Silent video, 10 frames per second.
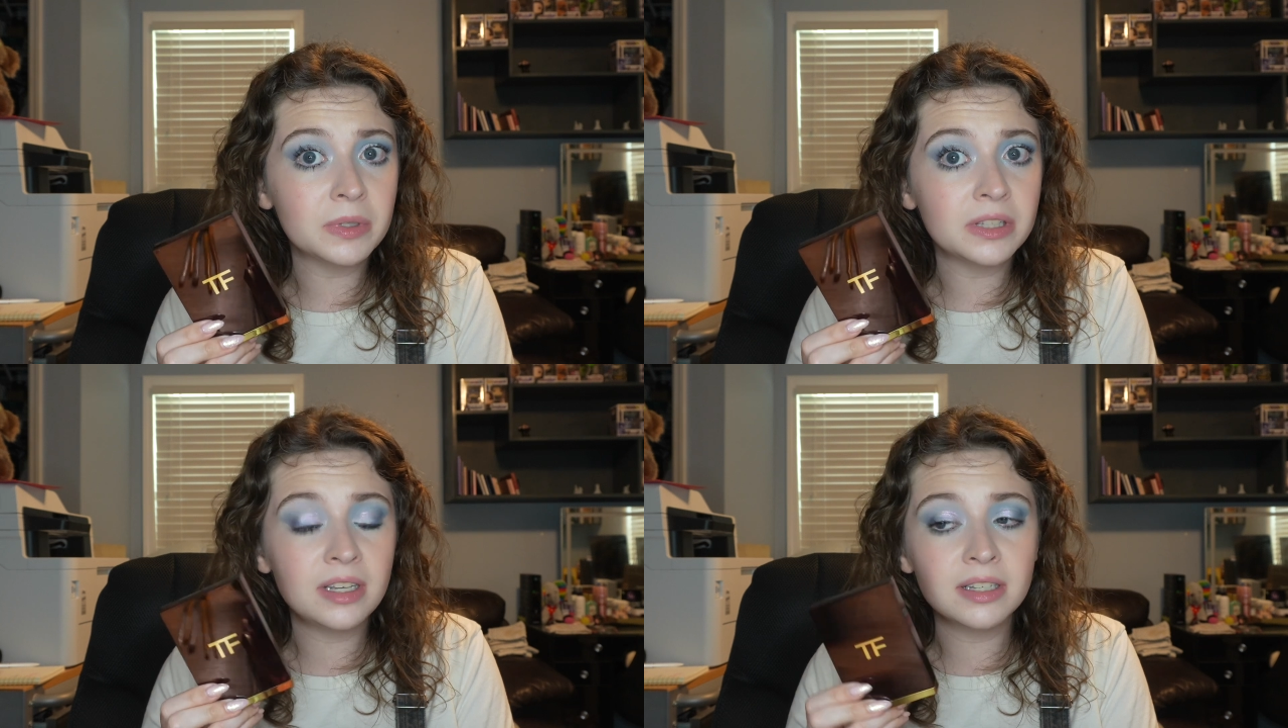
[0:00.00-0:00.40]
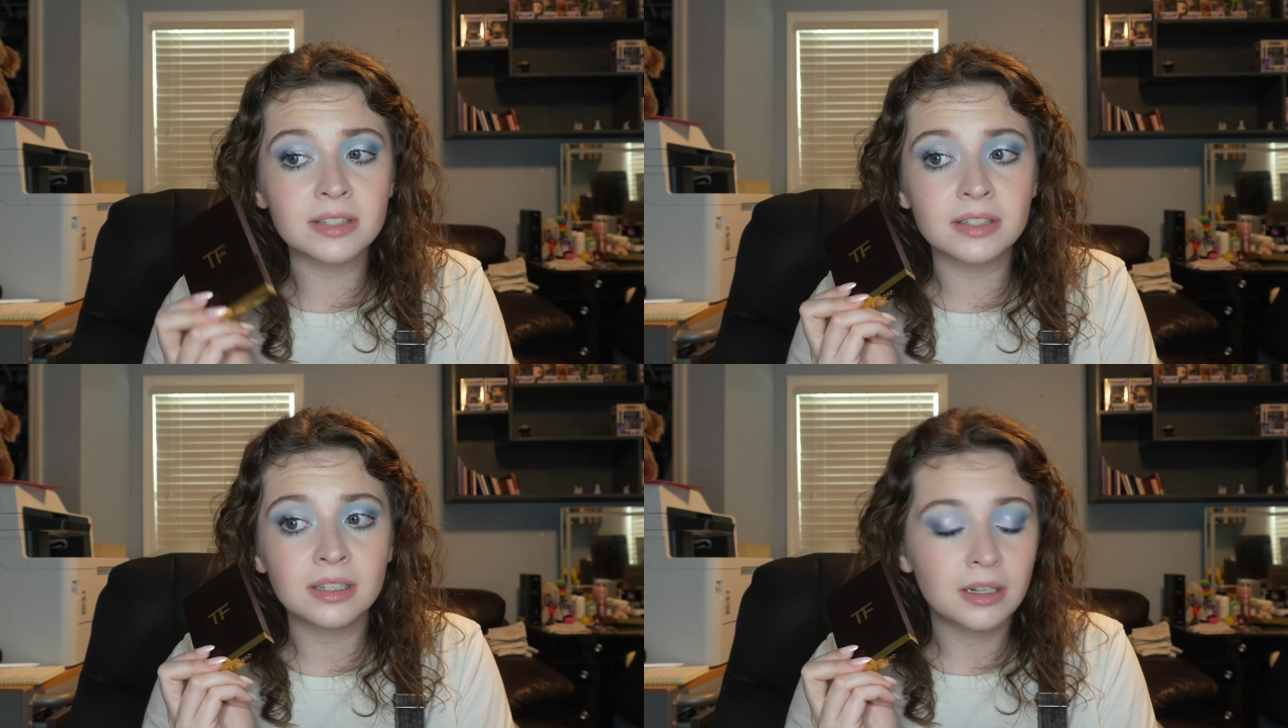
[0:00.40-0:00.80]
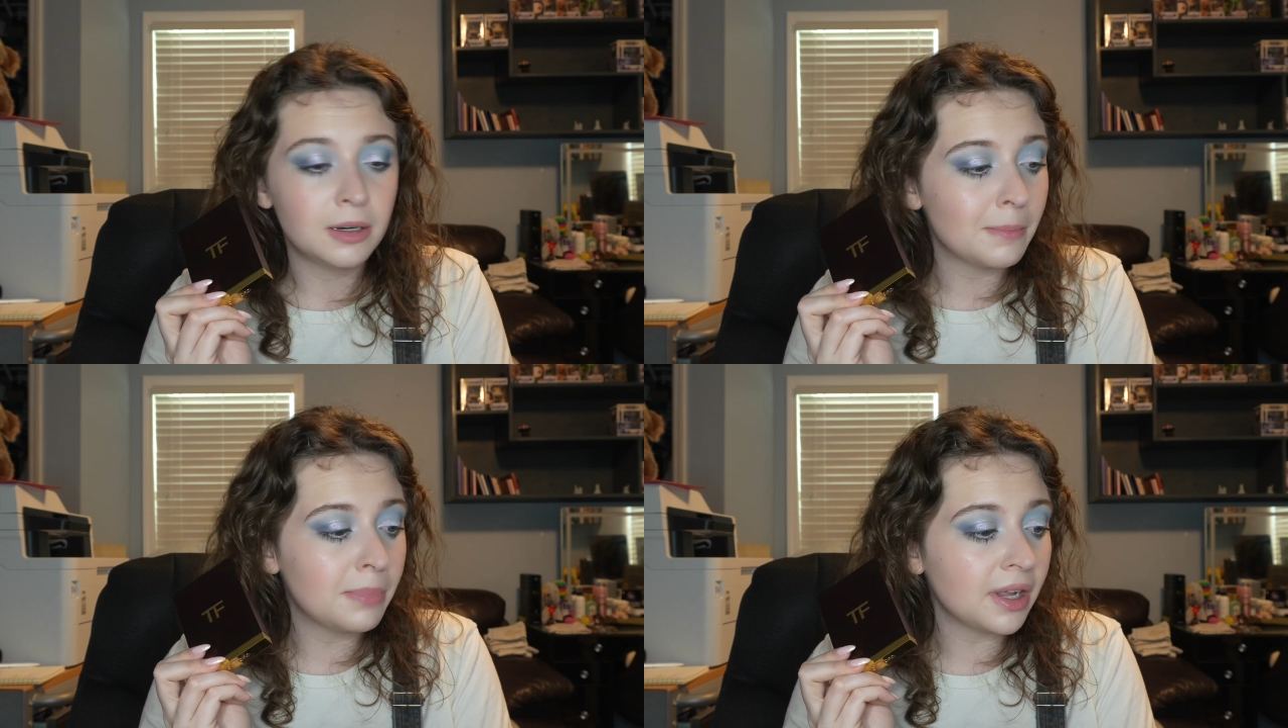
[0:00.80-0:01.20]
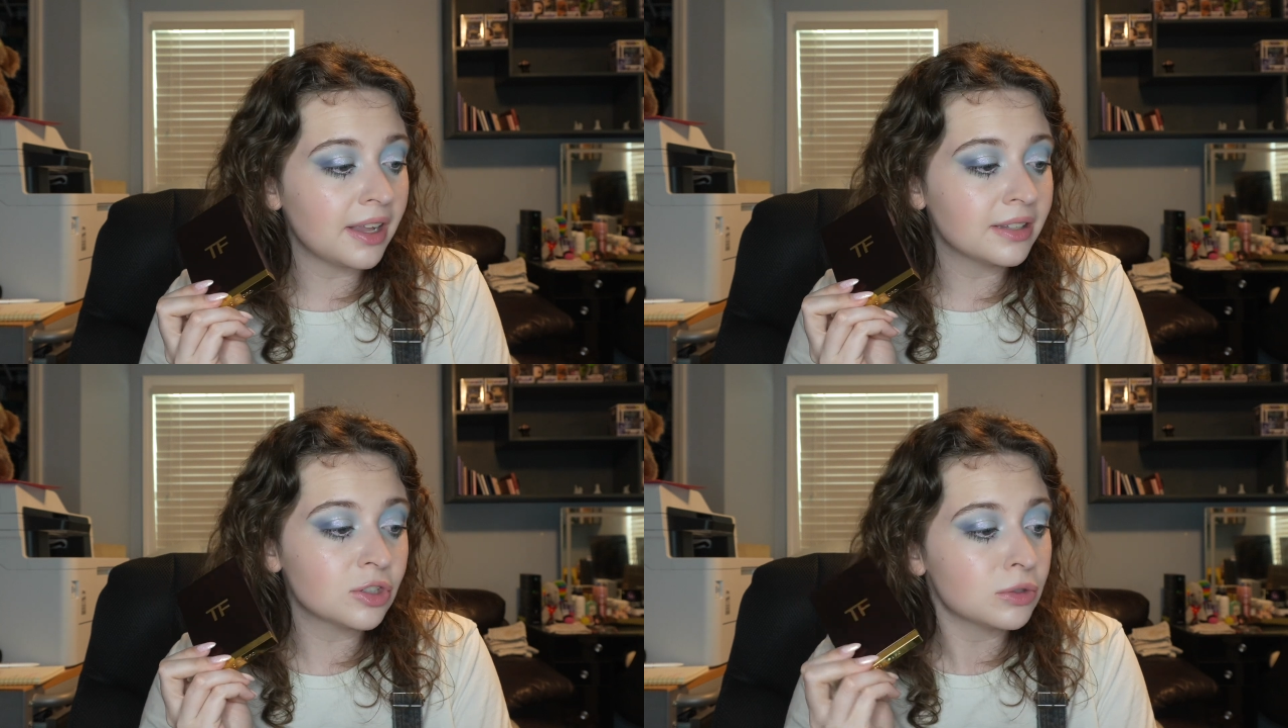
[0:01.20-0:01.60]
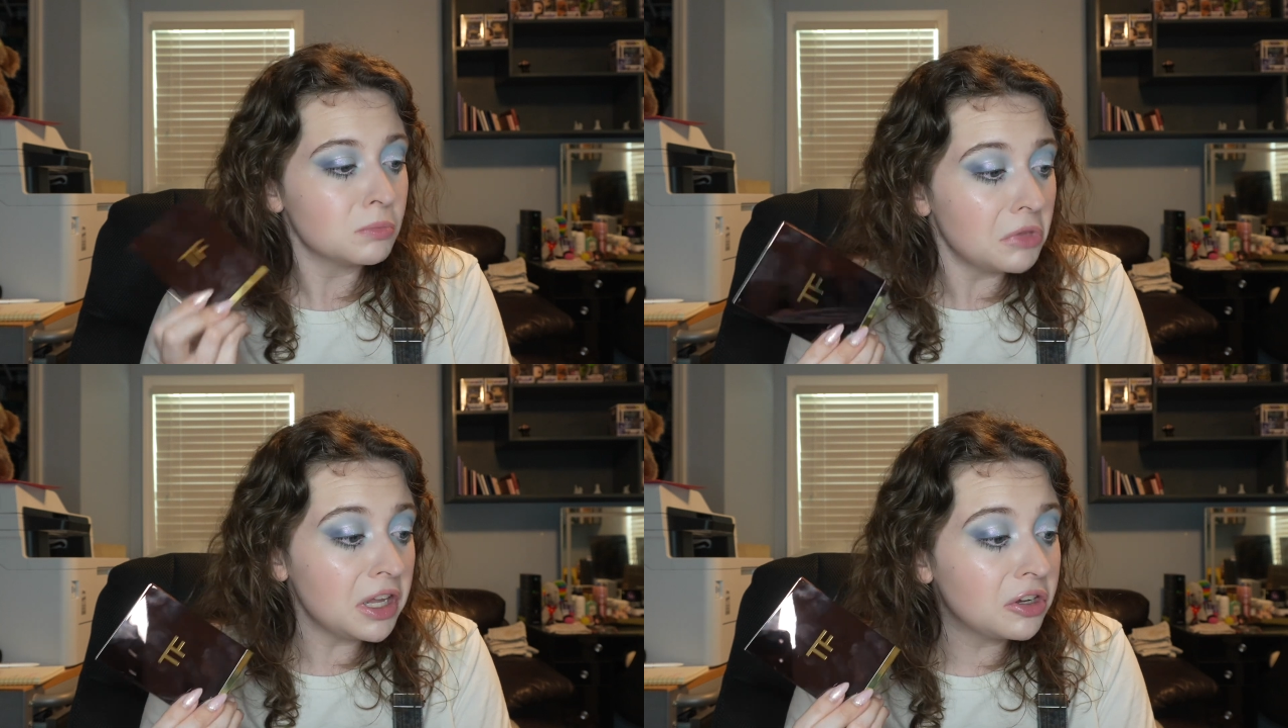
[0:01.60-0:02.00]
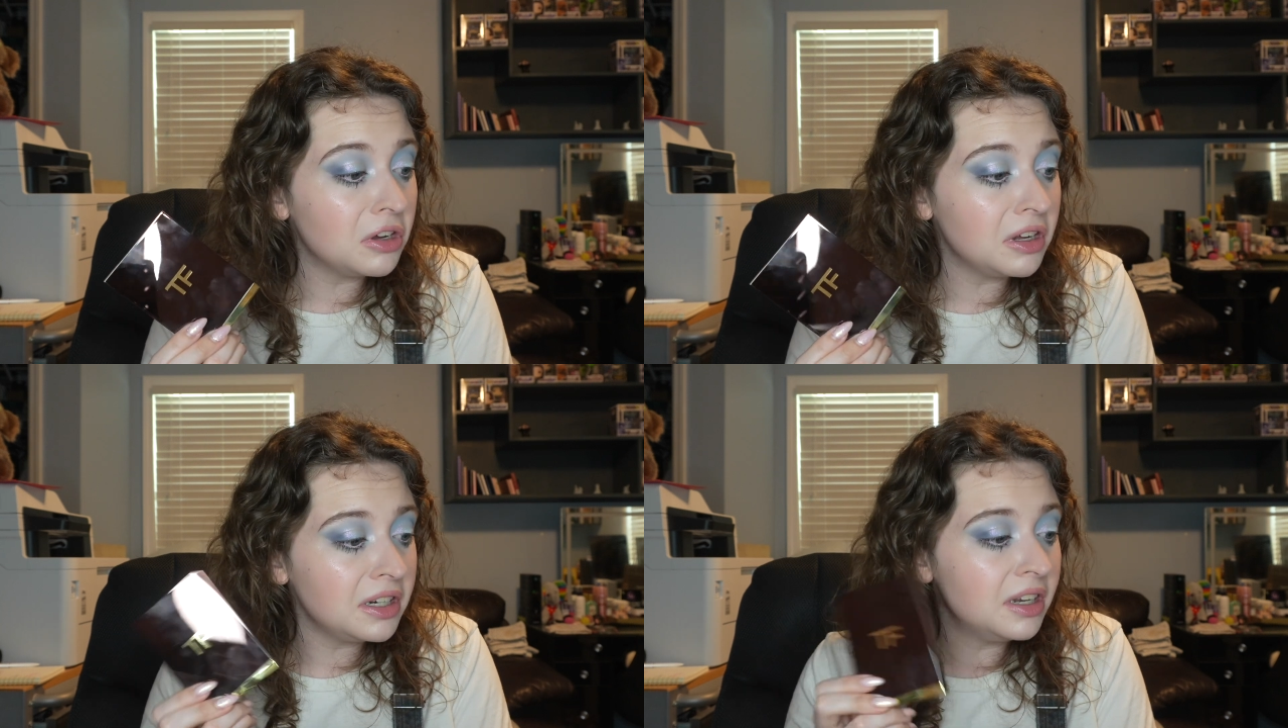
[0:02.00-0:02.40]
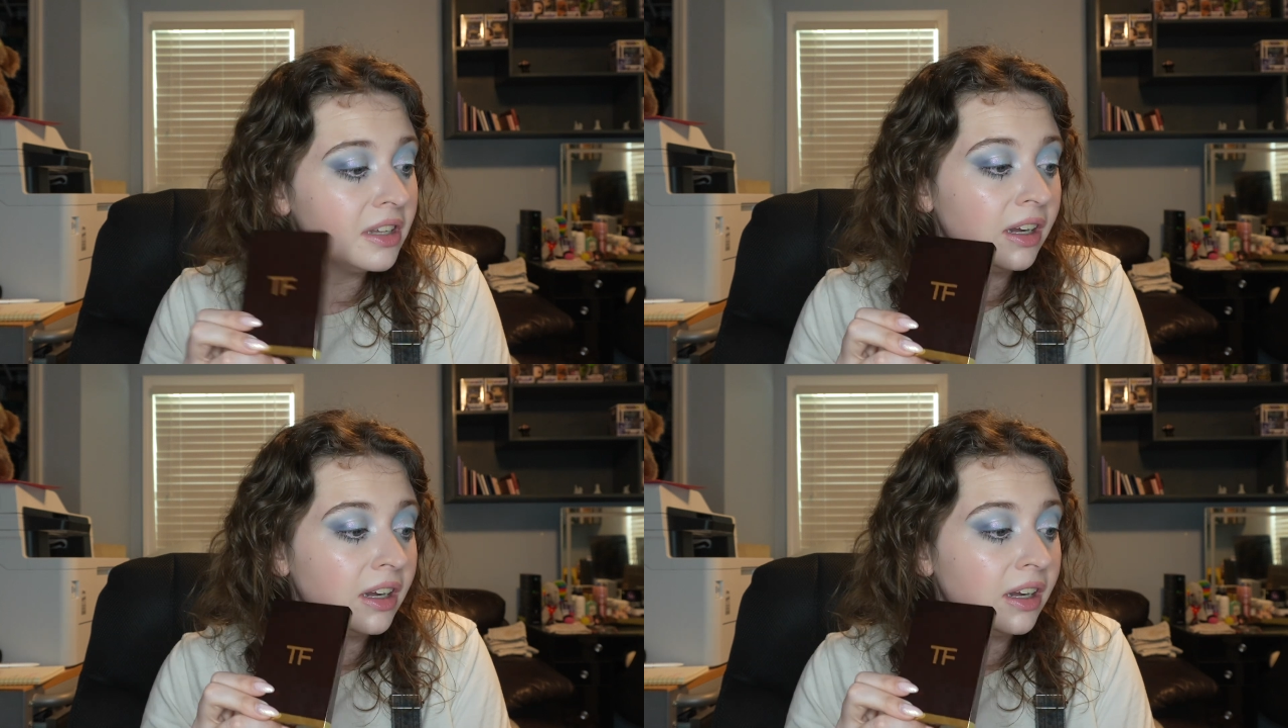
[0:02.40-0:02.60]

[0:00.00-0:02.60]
with this, but it could.